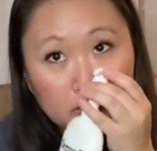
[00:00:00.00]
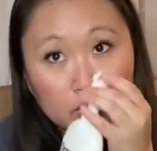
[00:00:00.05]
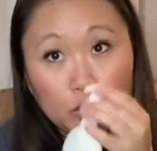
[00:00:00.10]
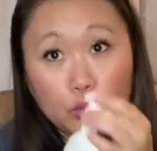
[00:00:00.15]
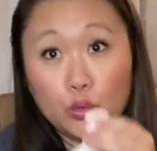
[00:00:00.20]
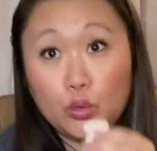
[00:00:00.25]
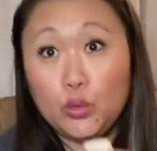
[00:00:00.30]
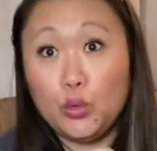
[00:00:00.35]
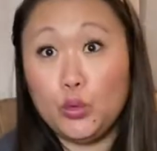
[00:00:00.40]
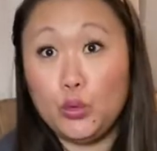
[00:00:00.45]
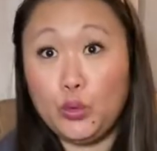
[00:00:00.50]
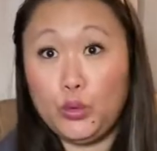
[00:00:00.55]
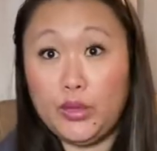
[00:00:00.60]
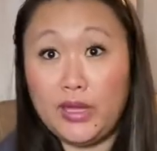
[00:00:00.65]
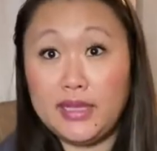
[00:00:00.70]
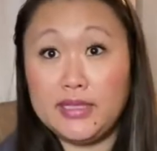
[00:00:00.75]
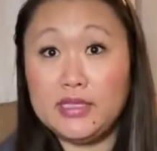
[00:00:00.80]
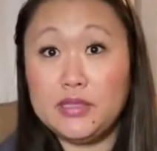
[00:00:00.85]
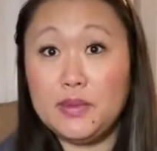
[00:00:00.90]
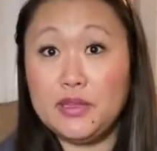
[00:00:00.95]
Ooh,
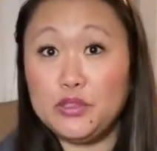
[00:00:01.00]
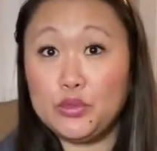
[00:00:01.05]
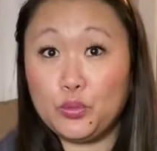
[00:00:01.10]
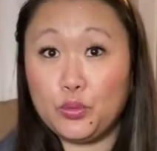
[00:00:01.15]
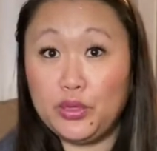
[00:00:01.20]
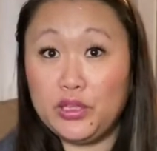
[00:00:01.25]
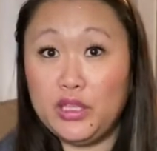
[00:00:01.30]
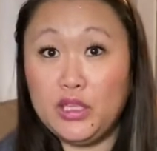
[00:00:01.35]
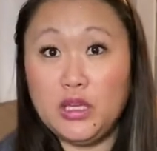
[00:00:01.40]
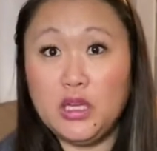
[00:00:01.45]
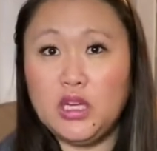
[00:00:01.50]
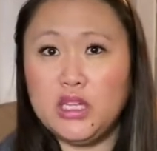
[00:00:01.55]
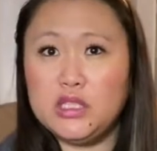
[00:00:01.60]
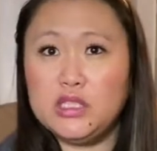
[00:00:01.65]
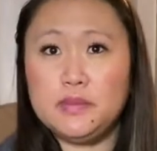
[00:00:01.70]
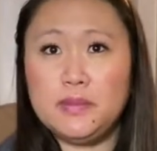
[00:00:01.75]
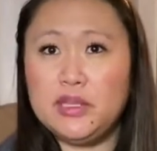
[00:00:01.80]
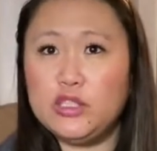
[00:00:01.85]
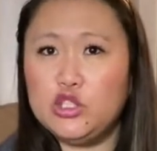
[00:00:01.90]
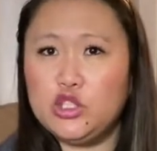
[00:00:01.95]
that smells really good. It
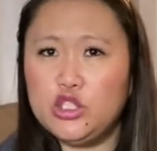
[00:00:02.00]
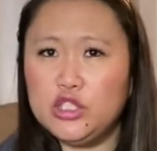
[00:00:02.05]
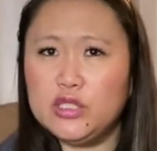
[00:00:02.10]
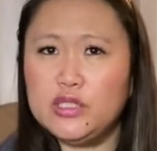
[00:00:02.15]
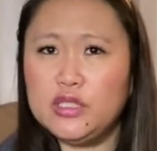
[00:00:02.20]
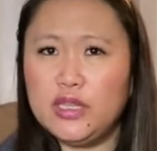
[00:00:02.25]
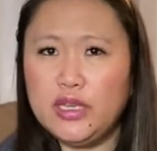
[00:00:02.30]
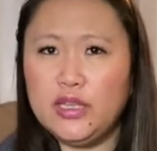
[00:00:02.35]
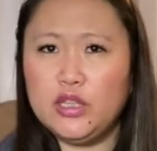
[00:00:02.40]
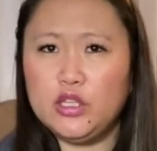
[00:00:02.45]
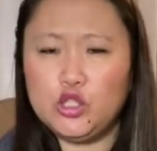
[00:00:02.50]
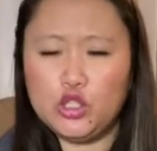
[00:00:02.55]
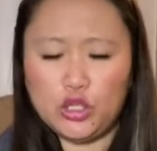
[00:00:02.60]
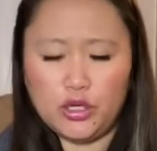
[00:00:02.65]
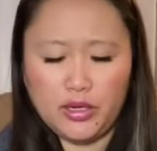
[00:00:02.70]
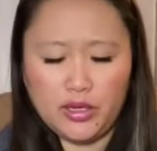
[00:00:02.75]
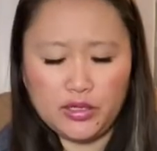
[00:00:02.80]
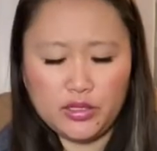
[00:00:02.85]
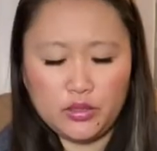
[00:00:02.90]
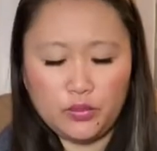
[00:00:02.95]
smells just like the
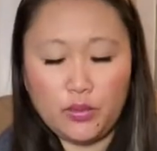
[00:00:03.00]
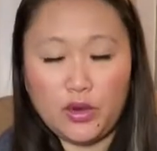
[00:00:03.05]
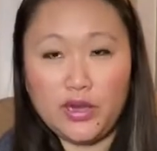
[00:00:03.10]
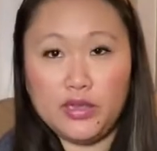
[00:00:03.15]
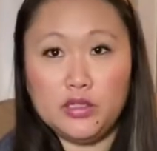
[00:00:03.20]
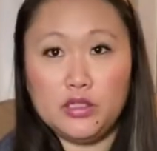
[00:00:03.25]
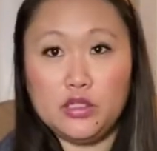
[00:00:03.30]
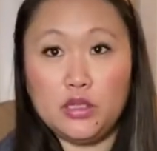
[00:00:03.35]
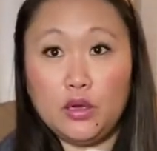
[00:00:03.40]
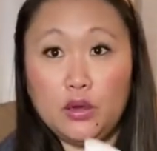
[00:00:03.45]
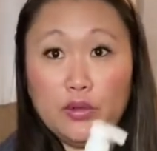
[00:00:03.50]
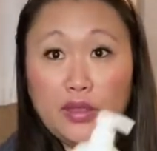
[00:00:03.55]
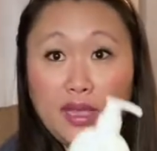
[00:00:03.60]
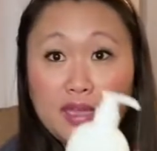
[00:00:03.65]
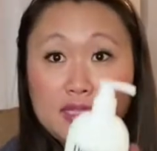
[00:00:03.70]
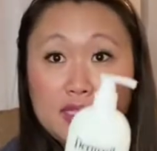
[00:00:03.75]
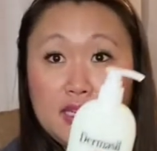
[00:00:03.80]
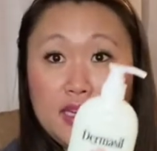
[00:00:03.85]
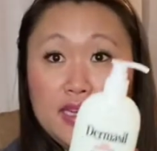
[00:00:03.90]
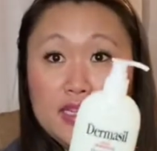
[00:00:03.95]
Jergens one. So
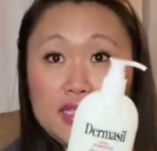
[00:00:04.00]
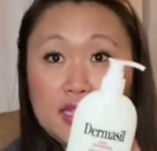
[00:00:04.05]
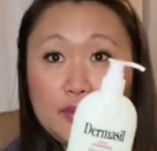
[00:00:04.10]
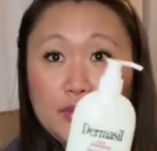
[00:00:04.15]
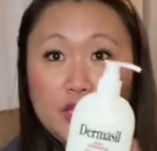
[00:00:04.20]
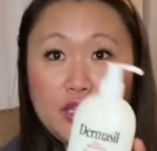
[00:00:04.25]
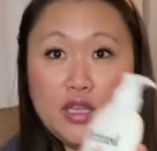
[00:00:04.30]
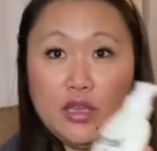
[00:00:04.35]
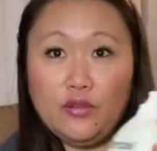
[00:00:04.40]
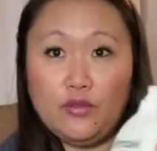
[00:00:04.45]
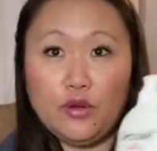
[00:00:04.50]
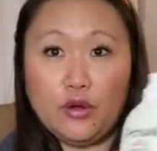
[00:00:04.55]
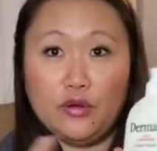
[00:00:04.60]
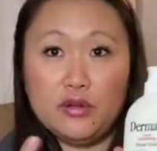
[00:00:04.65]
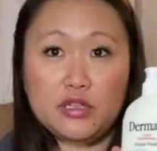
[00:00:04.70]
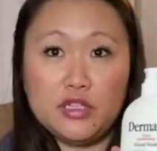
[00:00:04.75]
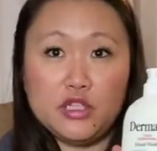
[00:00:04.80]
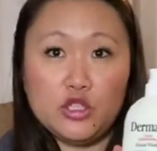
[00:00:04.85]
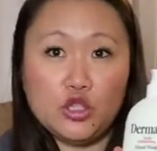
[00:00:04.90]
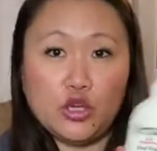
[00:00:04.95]
that's nice. I'm looking
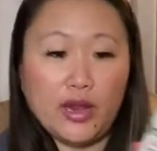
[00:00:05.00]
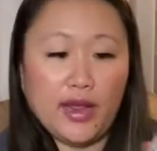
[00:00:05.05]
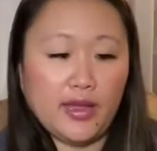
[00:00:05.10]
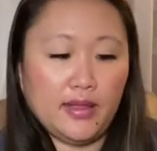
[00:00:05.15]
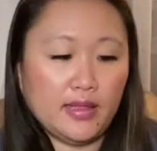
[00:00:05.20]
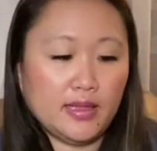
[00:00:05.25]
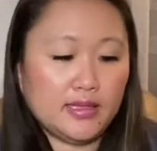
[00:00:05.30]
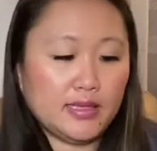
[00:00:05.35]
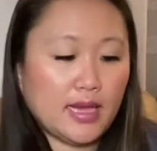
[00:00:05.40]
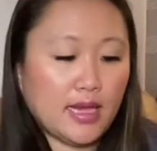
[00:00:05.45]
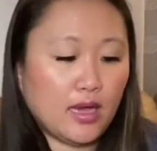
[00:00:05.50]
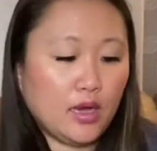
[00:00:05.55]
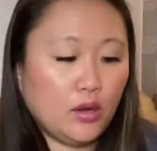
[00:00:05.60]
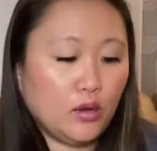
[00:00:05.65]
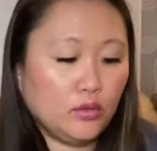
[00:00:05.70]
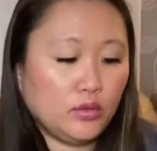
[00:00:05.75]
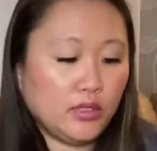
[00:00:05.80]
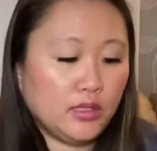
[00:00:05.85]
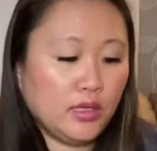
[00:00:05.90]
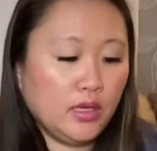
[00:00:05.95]
forward to trying this
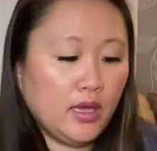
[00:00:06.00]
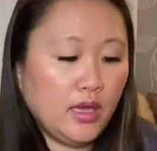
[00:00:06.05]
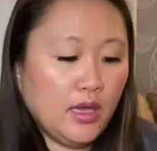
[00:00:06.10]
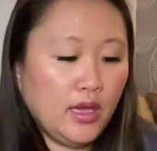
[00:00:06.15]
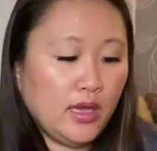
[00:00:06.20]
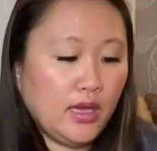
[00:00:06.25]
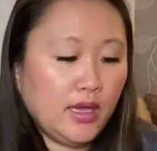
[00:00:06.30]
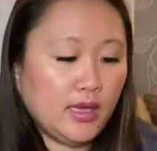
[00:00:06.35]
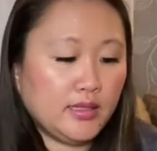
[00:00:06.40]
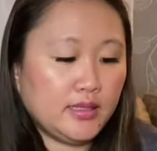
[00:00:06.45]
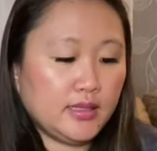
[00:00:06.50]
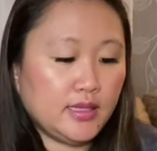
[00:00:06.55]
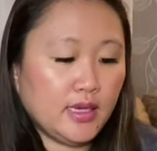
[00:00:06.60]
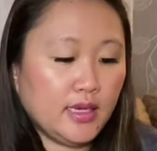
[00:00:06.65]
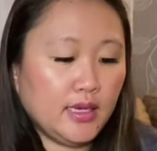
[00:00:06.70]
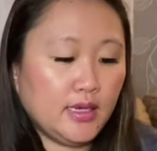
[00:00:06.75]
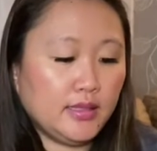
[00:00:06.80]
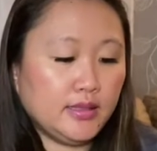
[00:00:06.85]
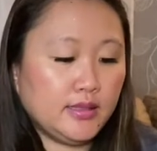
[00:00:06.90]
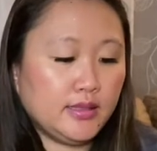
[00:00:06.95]
out. It
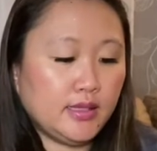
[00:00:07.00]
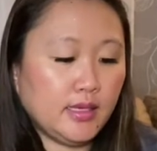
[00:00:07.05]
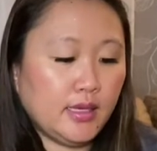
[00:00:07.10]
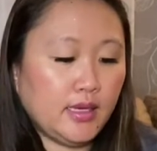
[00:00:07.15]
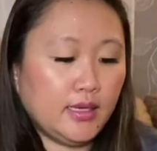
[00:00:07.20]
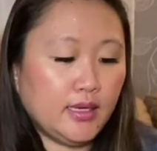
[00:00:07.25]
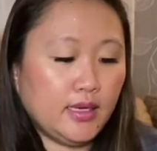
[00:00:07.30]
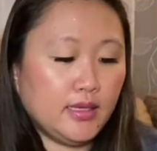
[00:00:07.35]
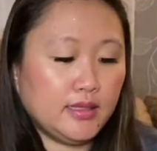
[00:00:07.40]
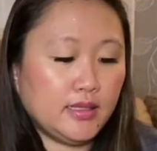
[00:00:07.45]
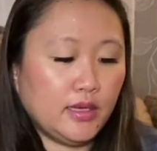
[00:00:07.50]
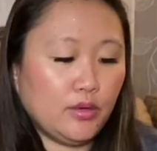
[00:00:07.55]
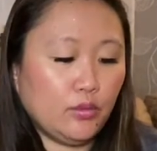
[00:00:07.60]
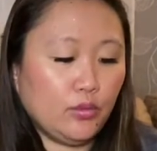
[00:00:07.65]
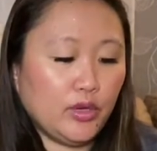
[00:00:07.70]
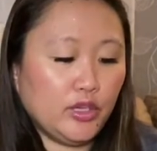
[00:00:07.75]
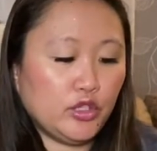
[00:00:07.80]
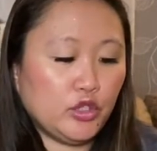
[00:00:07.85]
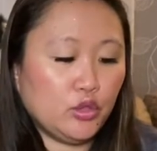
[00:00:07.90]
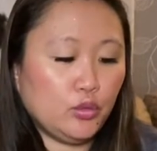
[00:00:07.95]
says it is
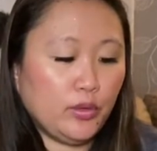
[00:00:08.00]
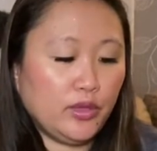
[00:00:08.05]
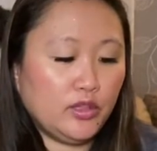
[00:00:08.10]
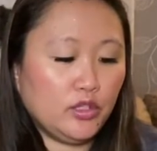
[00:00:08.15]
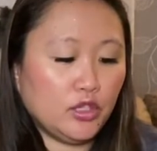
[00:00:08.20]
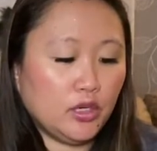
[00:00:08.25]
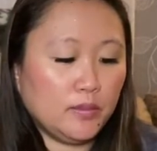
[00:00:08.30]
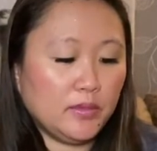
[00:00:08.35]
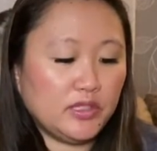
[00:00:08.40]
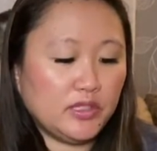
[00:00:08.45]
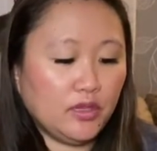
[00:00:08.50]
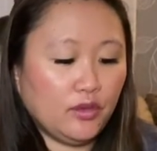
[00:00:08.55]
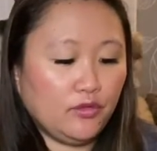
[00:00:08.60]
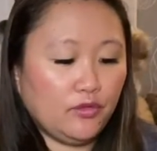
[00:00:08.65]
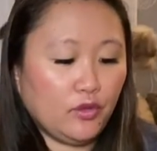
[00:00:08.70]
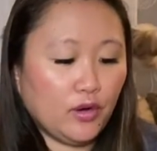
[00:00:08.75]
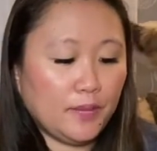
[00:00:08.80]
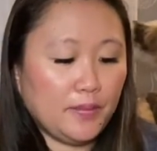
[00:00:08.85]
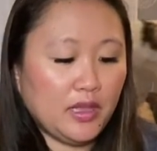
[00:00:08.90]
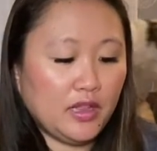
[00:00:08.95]
enriched with Dermasil
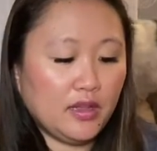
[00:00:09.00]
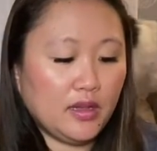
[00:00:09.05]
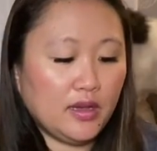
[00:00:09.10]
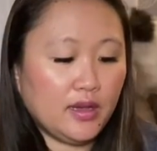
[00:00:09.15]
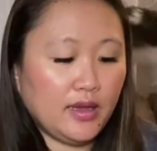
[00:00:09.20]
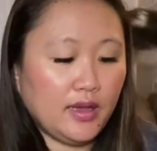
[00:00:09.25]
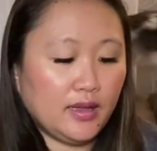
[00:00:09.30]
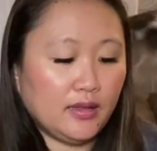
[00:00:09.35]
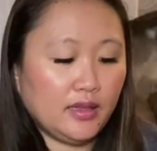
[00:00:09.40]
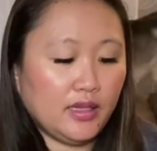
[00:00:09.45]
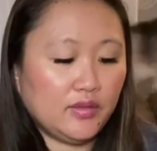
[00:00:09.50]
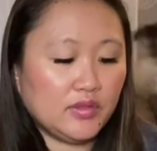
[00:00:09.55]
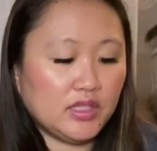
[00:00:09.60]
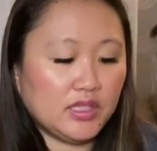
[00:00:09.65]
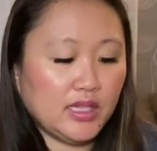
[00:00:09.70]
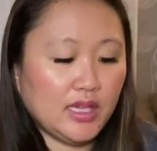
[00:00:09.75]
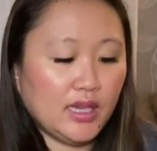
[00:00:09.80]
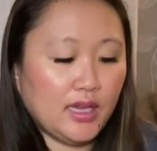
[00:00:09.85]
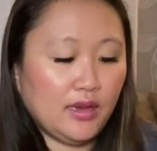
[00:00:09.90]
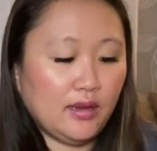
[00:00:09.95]
formula and leaves
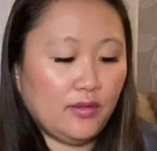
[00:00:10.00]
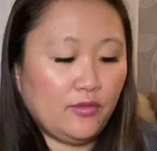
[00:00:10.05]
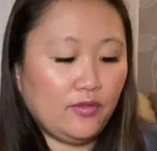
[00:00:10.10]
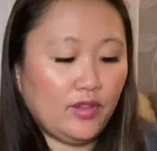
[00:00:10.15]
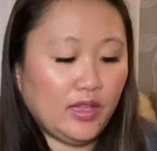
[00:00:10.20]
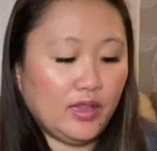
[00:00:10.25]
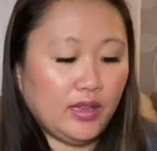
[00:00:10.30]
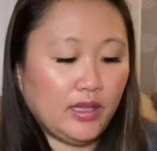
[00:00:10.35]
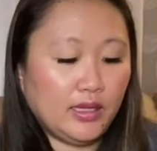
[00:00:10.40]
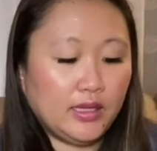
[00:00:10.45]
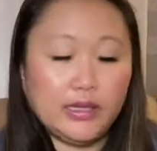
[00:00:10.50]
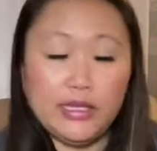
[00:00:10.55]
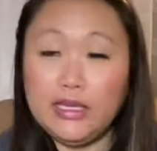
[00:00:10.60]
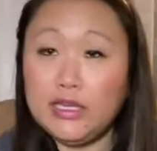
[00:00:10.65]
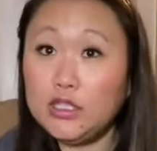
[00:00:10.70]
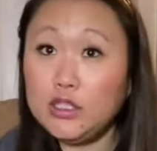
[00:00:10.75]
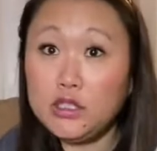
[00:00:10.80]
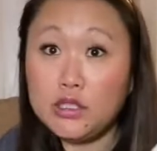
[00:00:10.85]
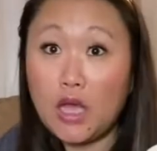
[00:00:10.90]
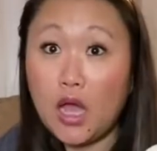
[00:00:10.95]
skin feeling clean
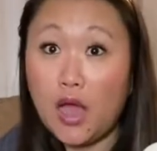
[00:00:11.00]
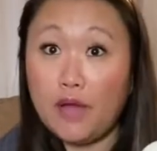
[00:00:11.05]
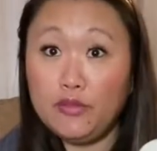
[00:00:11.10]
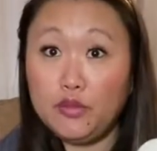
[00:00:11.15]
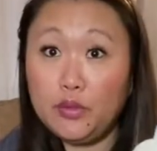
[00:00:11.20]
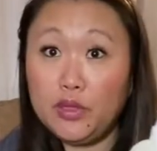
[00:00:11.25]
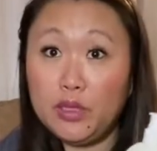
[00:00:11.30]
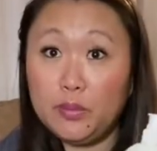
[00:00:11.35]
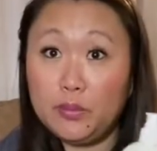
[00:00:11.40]
and soft with a